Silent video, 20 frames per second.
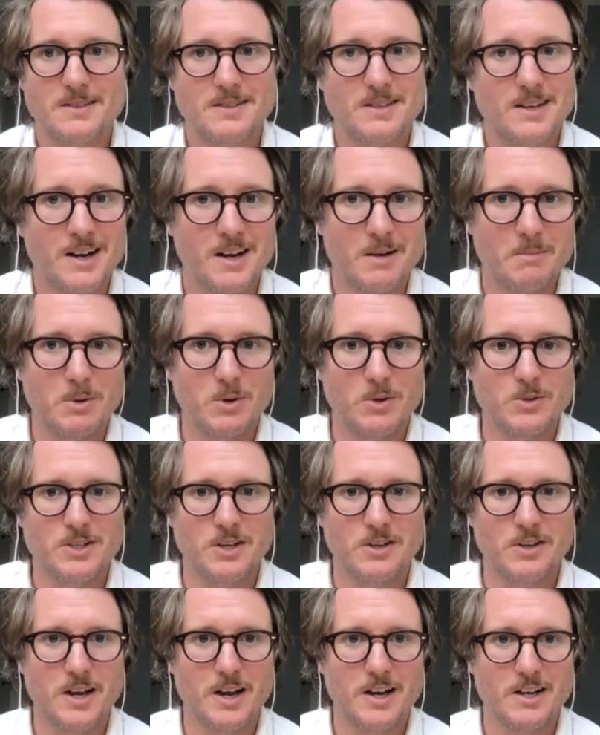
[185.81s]
and it builds on
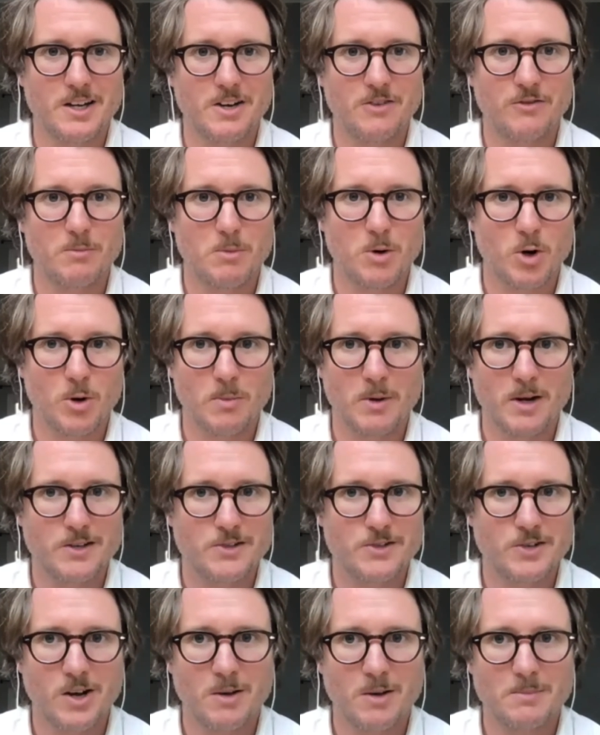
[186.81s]
the idea from Herman and
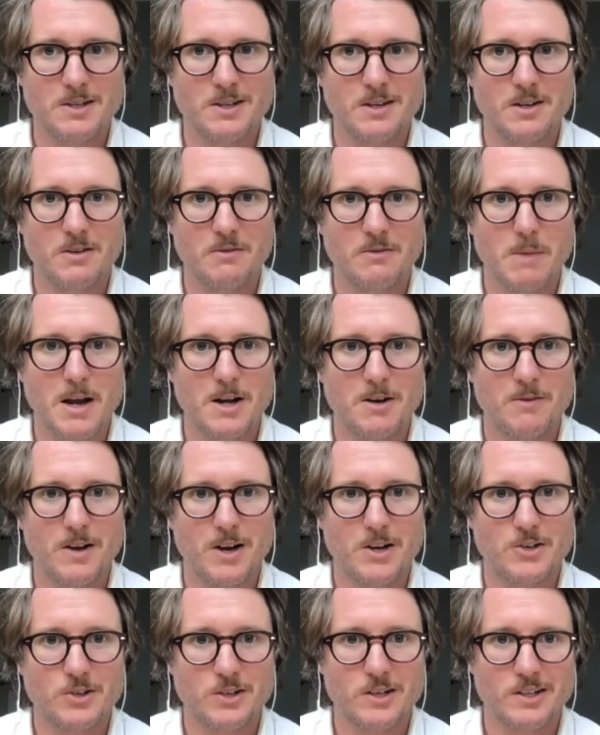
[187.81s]
Chomsky of
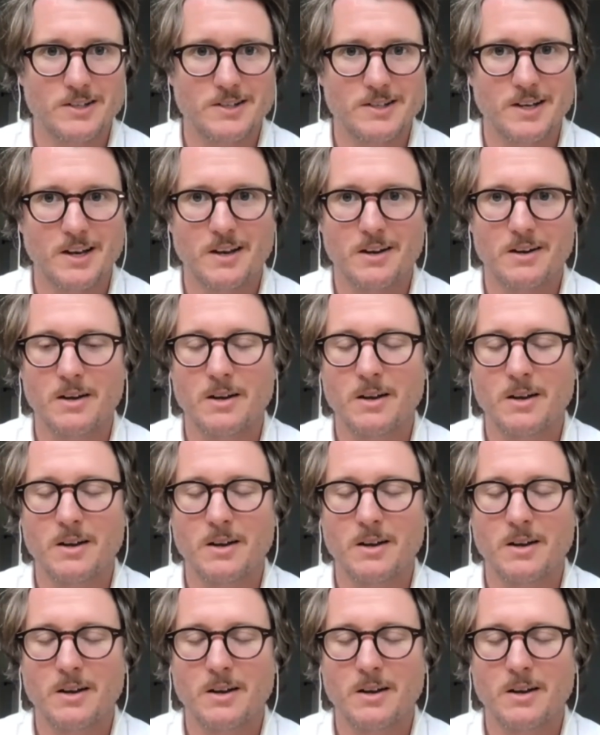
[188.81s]
manufacturing consent,